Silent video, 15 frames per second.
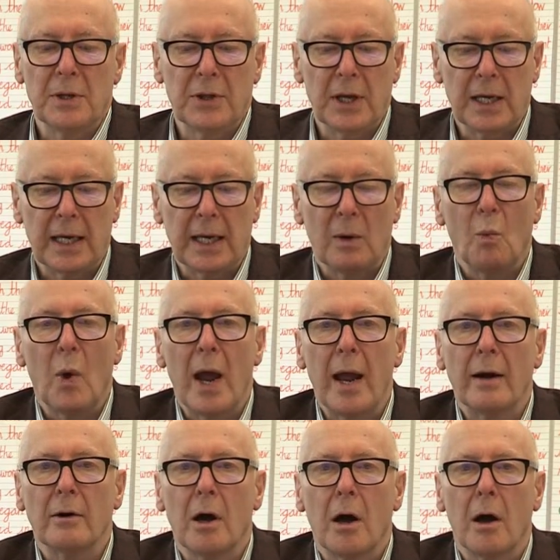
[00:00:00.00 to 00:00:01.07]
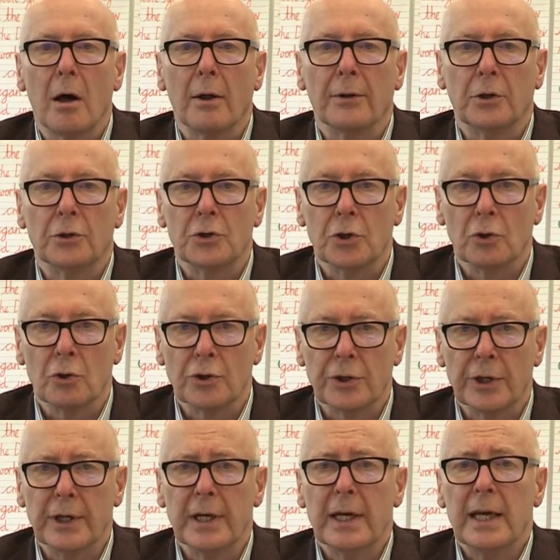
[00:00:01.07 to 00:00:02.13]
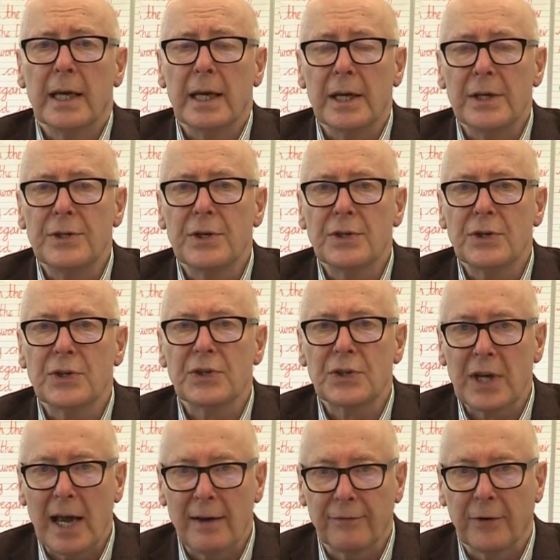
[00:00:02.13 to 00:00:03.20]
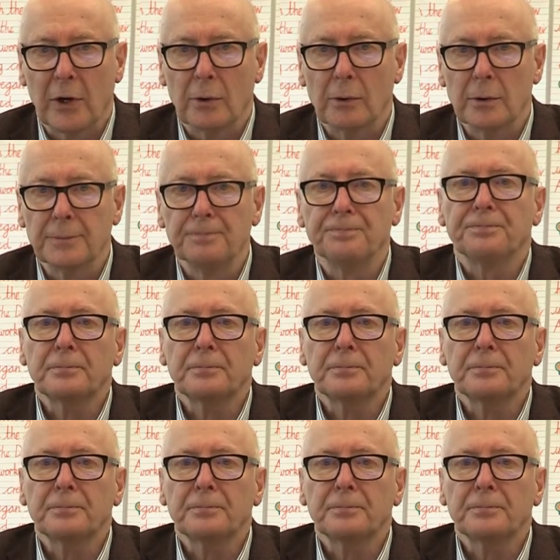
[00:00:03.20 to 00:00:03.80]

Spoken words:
thinking, where are the children? Is this a scaffold?